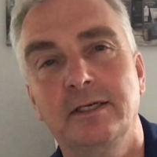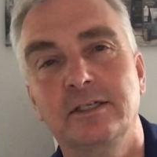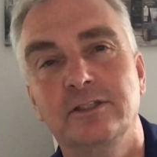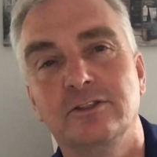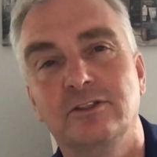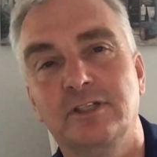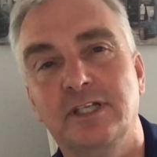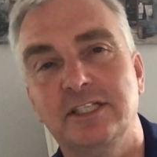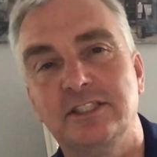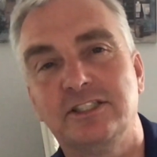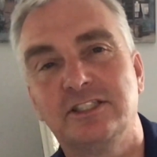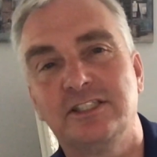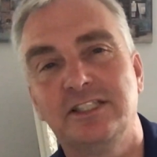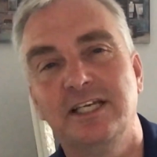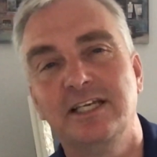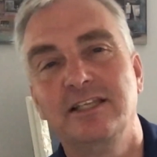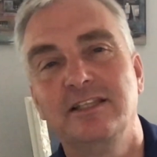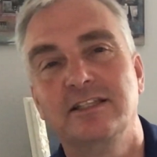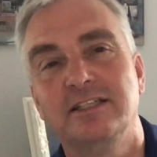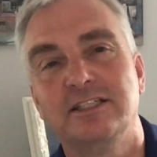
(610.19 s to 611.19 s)
So let's
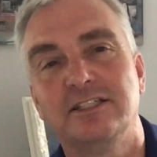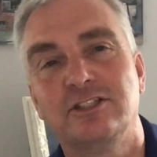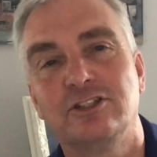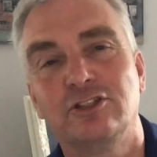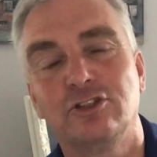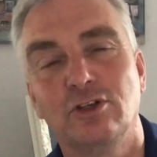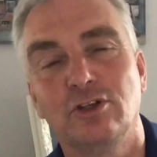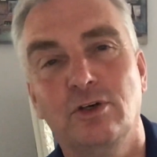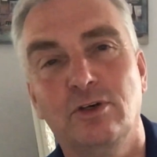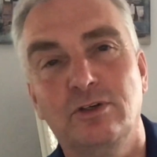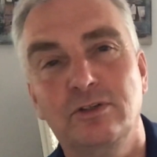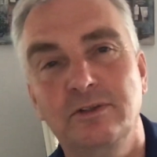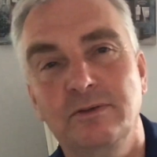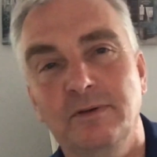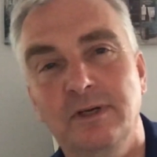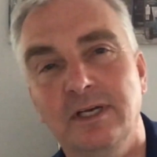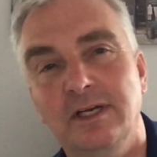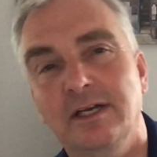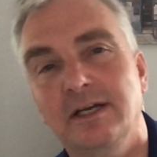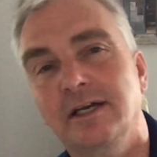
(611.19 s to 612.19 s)
sing this song
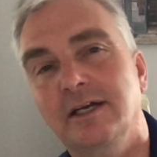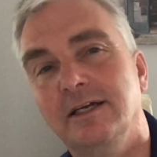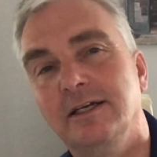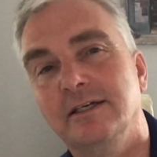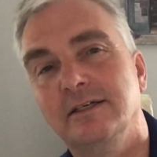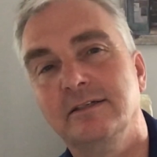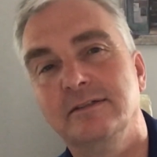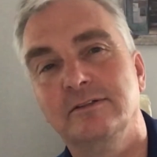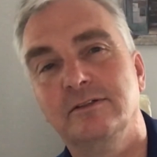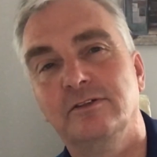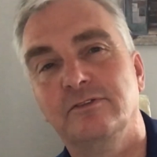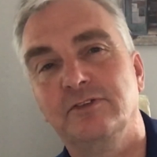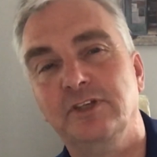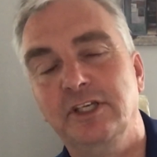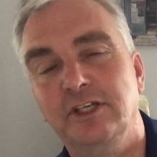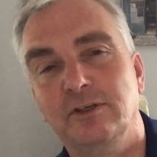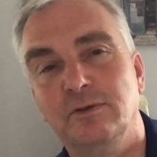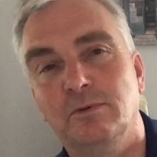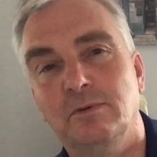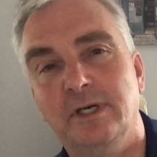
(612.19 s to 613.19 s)
of
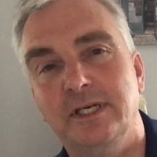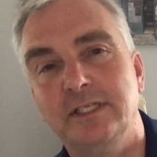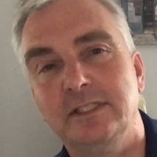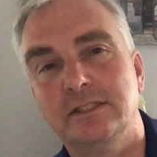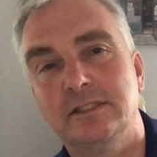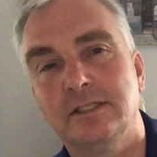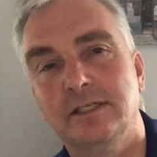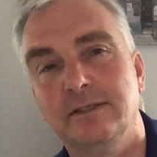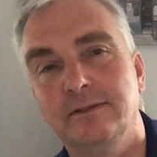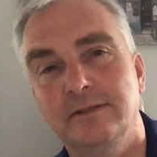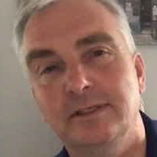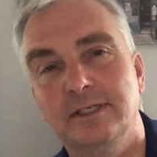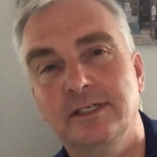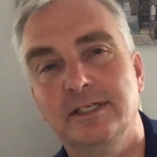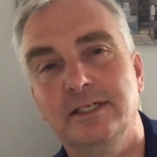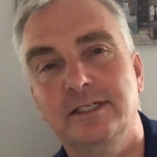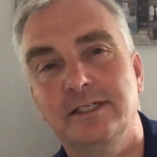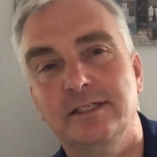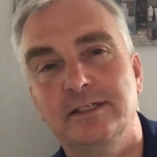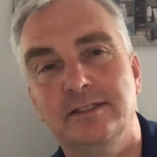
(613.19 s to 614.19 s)
Ian White.
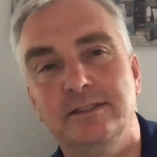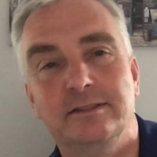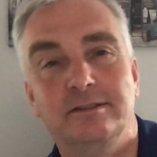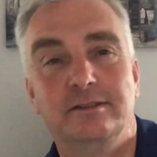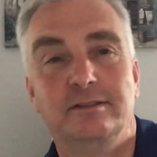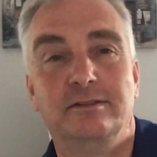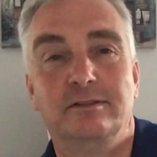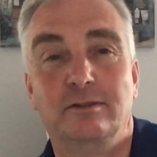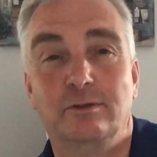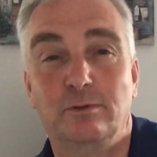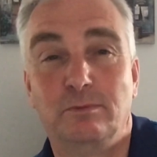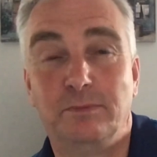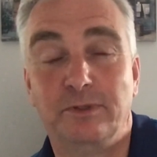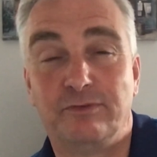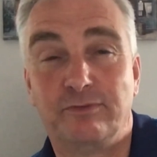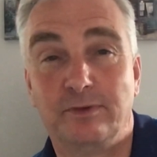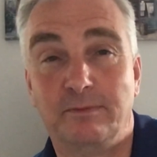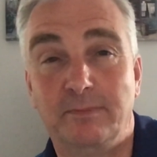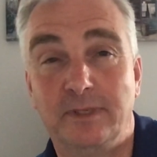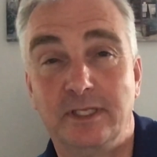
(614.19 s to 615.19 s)
It will be
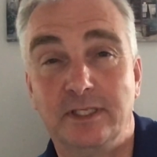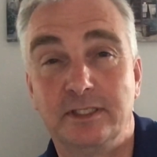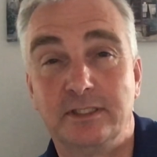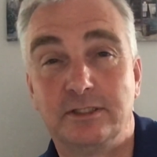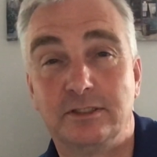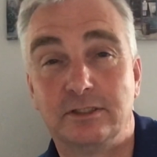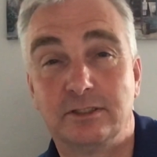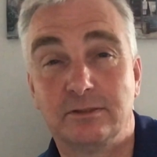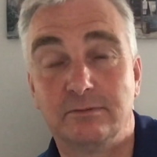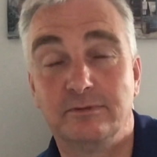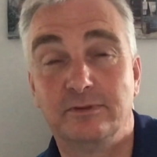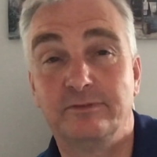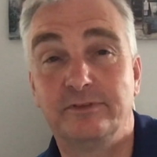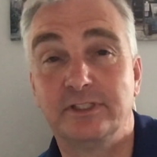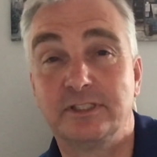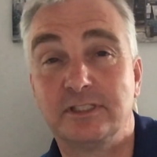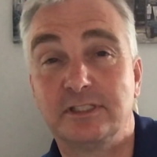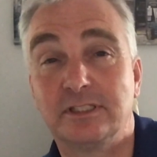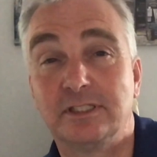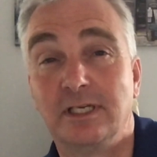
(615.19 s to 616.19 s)
familiar to some of
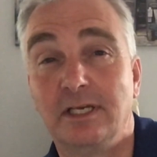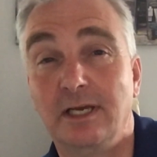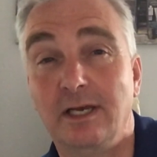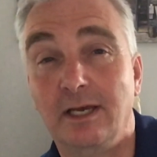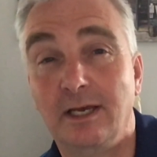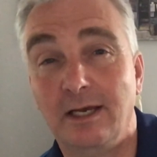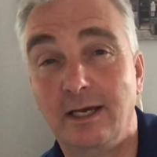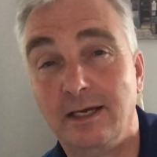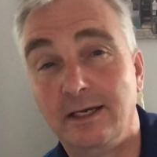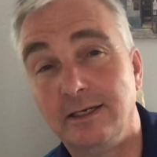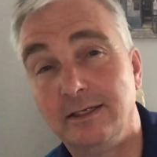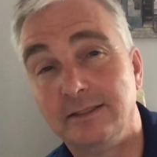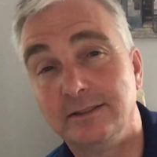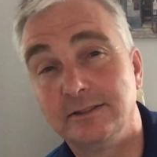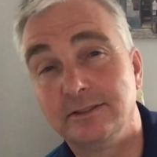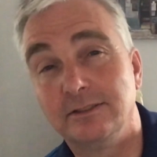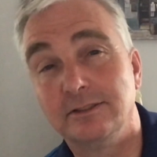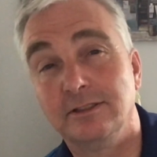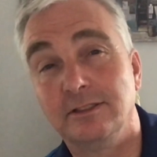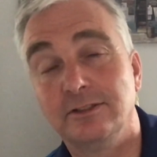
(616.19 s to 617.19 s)
us,
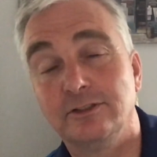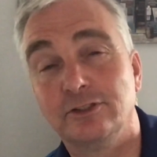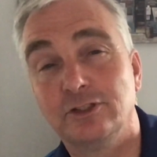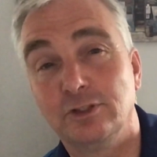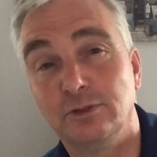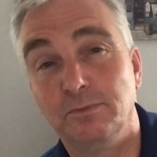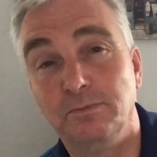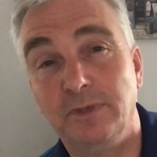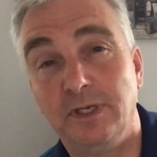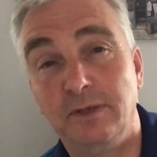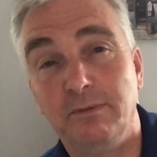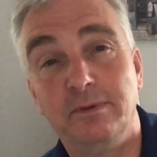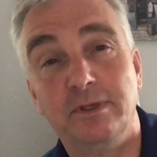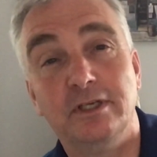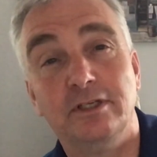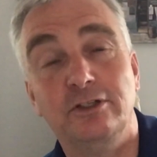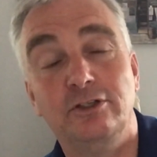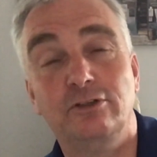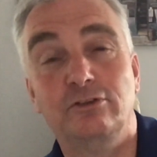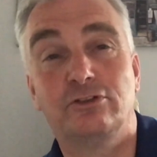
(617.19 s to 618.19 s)
to others it may be
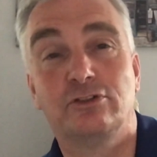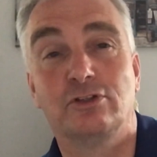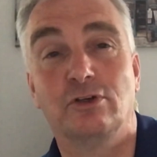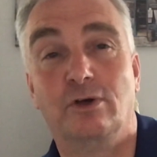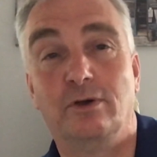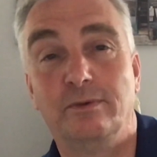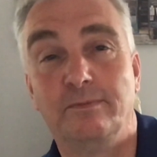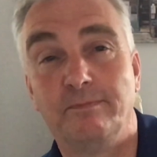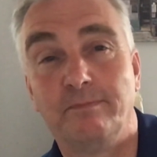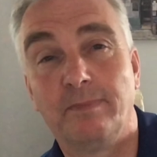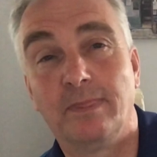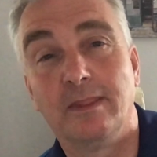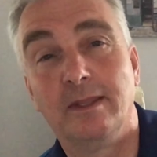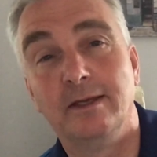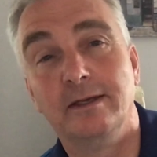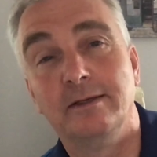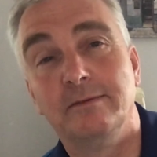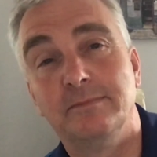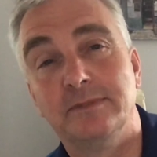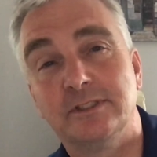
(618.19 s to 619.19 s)
a new song.
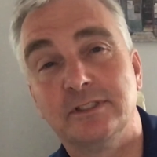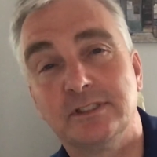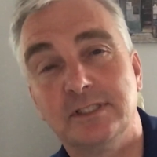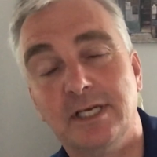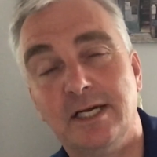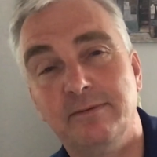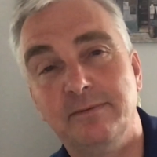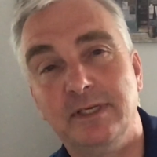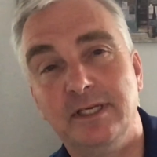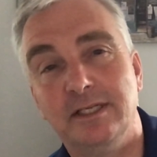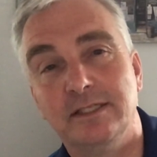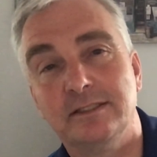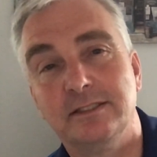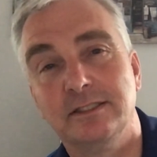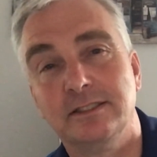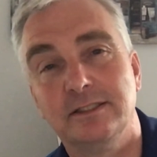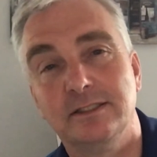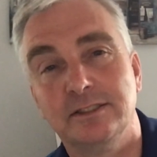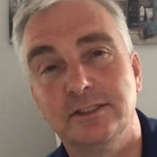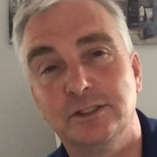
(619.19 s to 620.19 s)
But Psalm 8
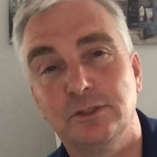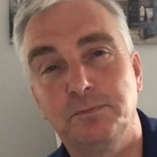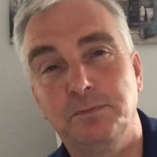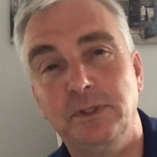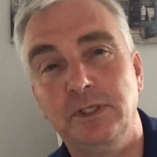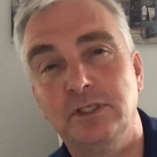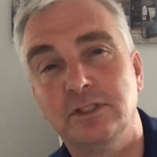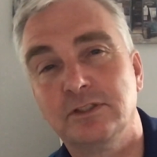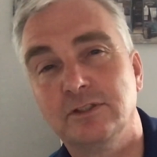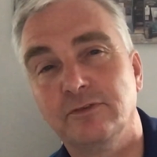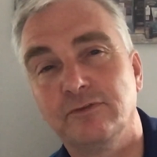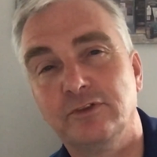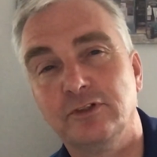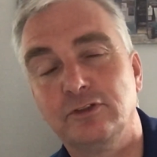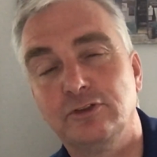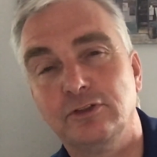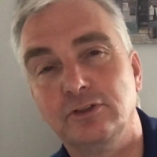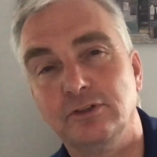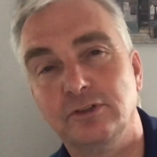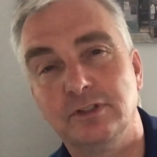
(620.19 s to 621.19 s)
speaks of the
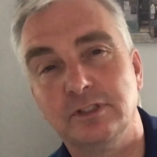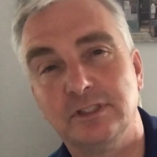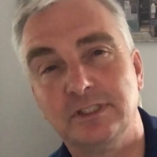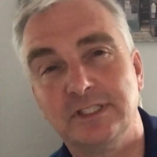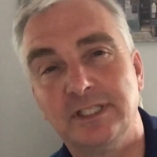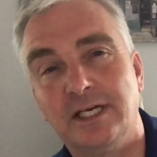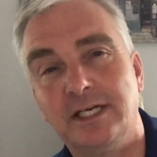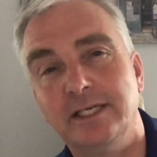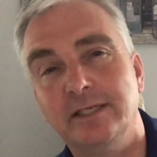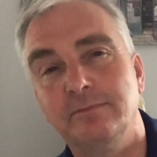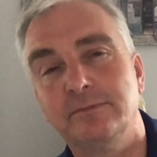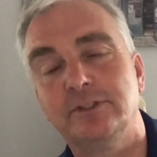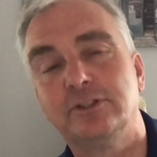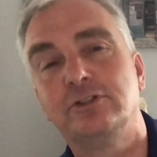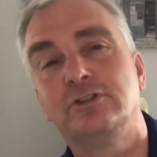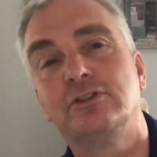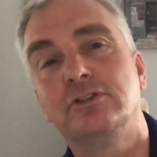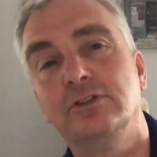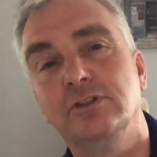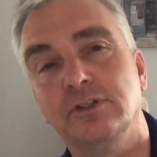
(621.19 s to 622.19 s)
truth, the timeless
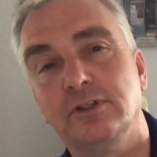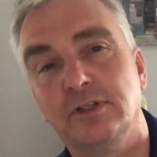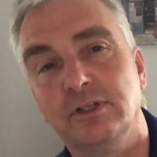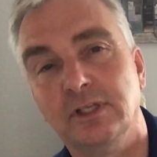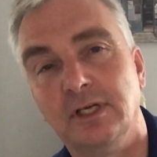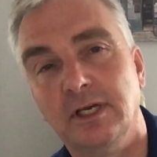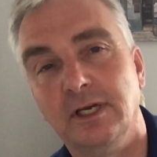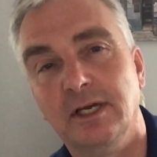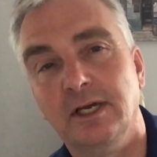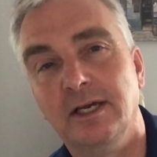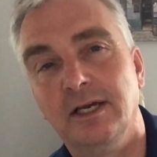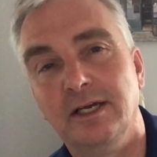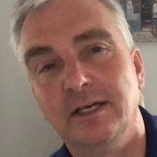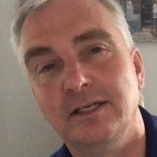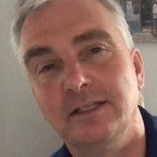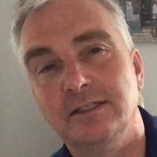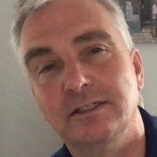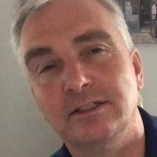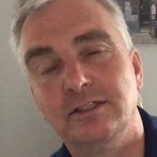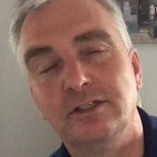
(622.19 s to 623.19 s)
truth,
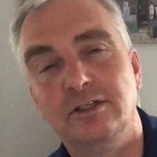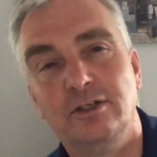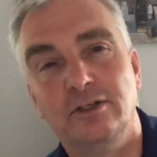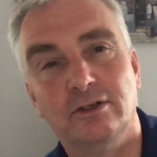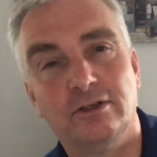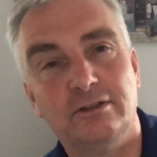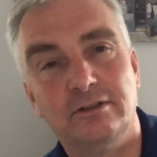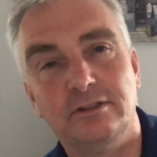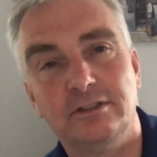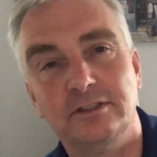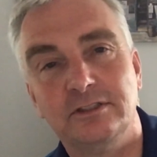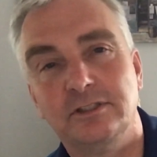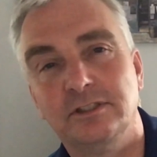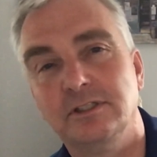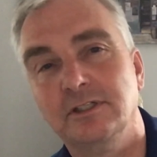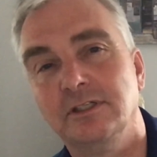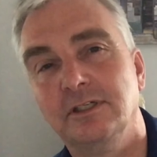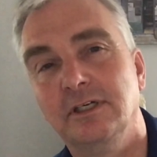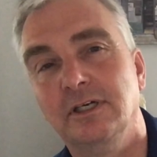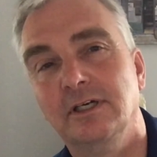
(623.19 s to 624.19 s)
that God,
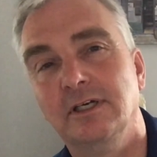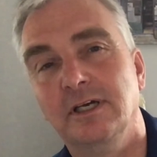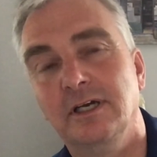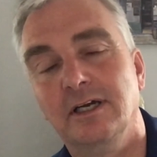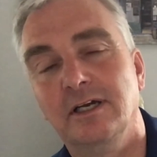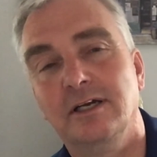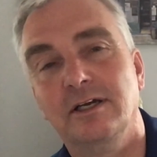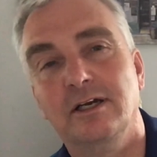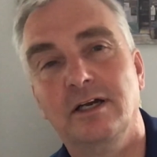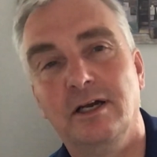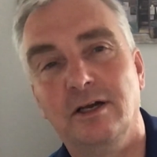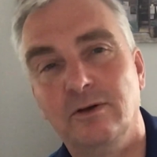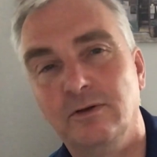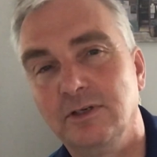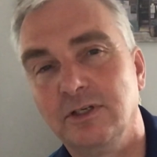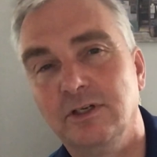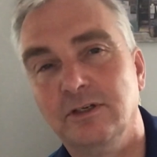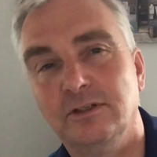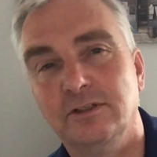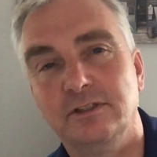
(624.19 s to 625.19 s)
our
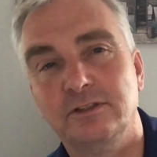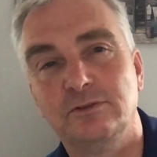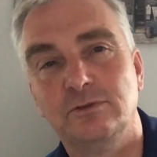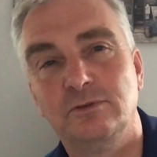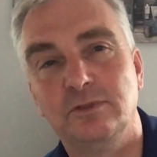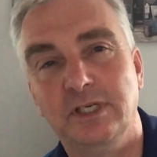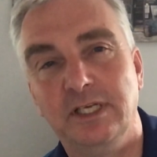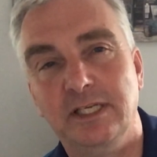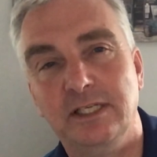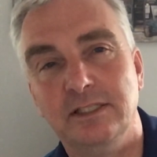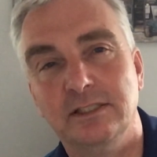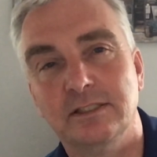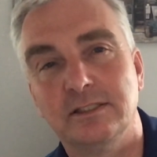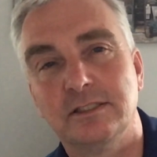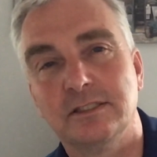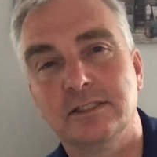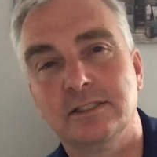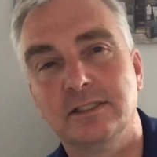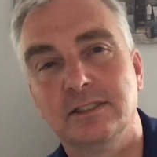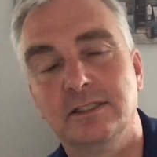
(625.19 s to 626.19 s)
God,
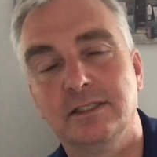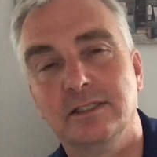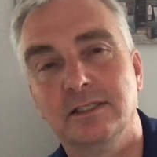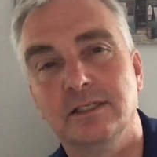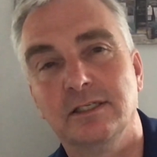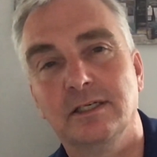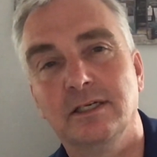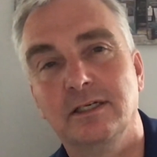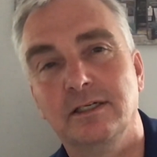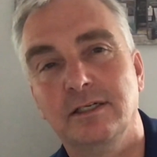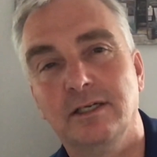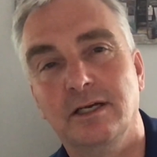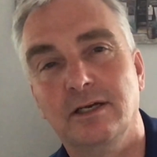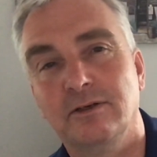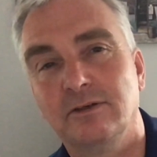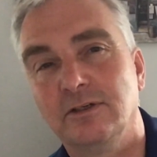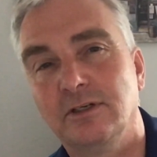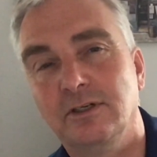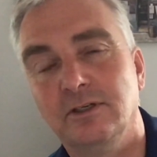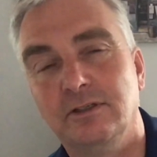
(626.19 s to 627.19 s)
reigns, and
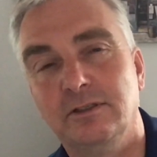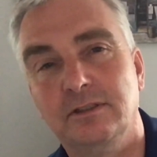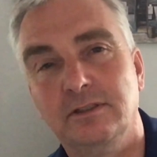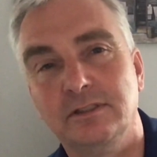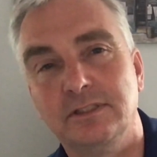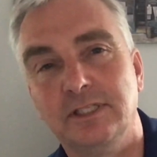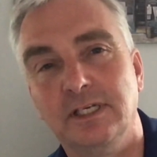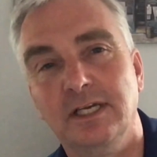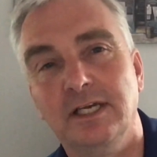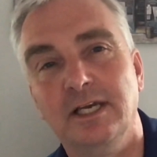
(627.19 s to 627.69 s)
our God